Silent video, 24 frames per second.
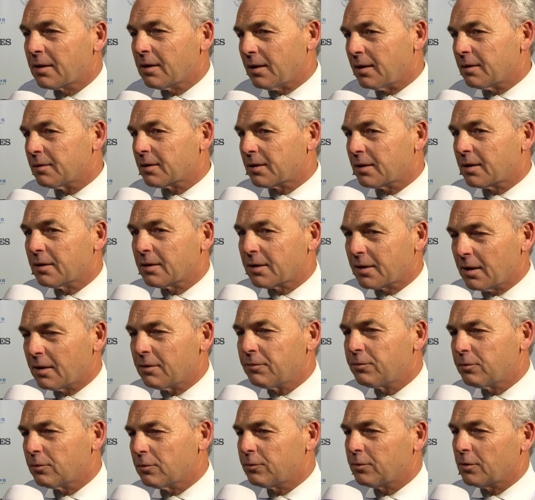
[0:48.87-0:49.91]
uh,
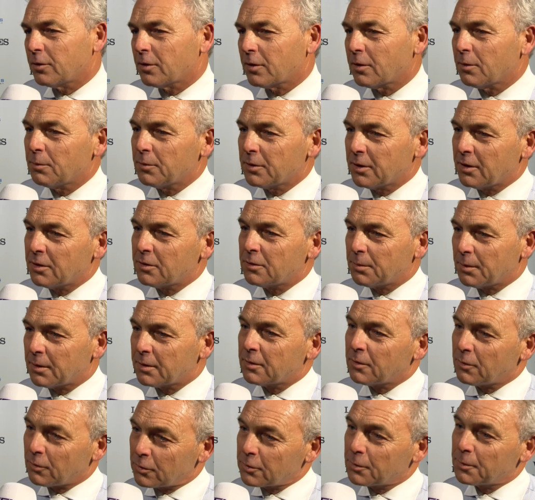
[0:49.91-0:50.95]
careful for the combination,
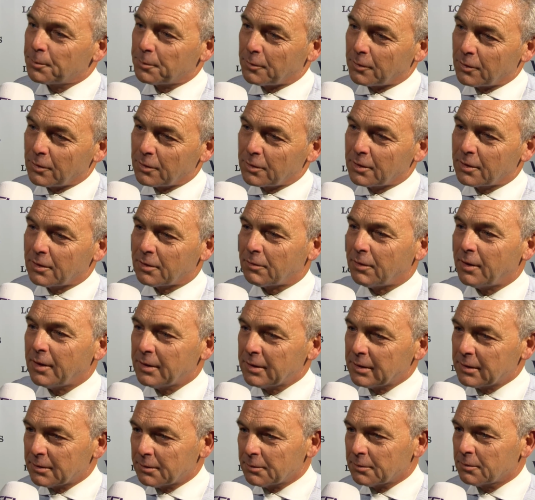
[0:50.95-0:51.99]
but all the all the
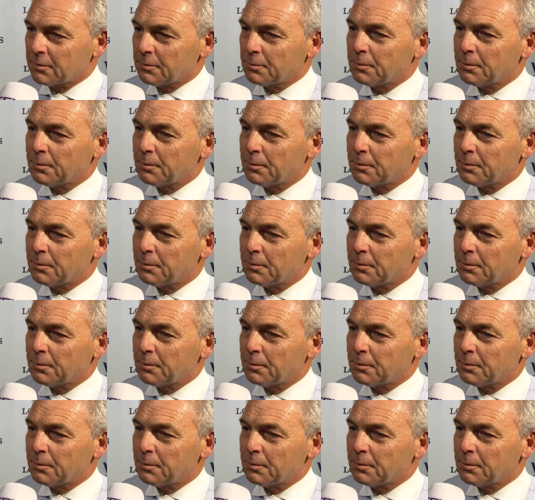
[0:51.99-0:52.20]
riders